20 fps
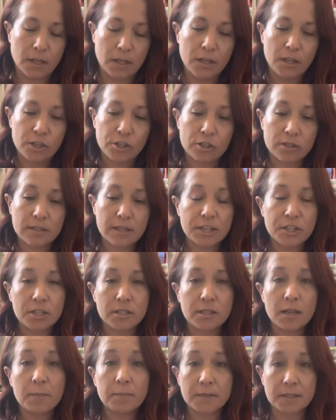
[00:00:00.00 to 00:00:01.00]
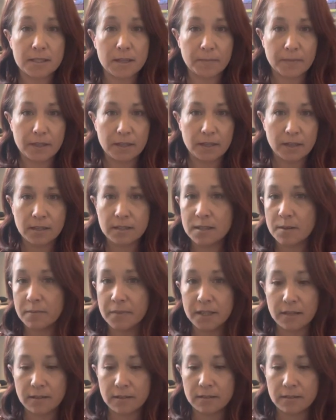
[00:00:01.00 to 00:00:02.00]
She looks like she's up to something. Not
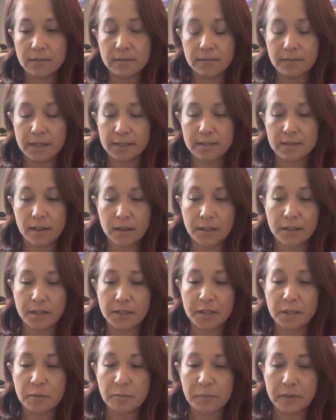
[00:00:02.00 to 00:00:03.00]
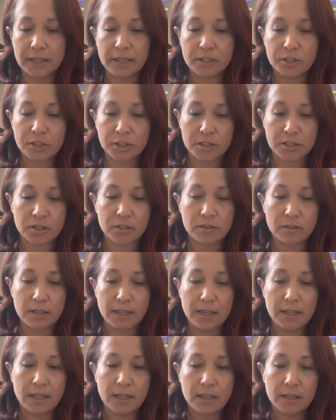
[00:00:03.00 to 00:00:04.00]
something that's not good, but just
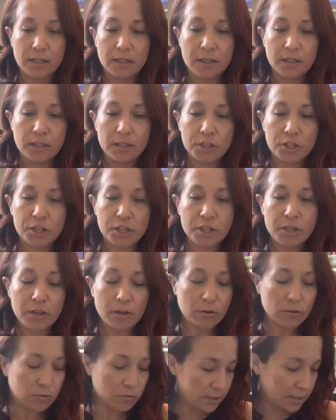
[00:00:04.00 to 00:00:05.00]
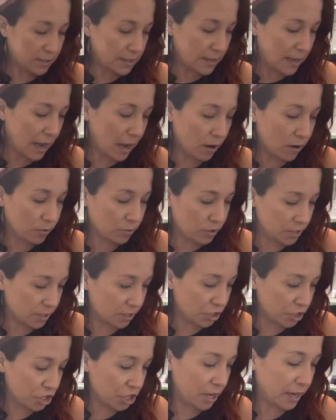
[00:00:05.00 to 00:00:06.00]
she knows how to
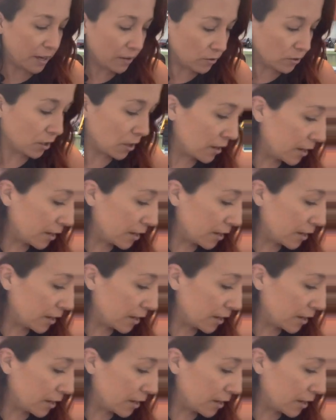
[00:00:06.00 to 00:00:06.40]
channel her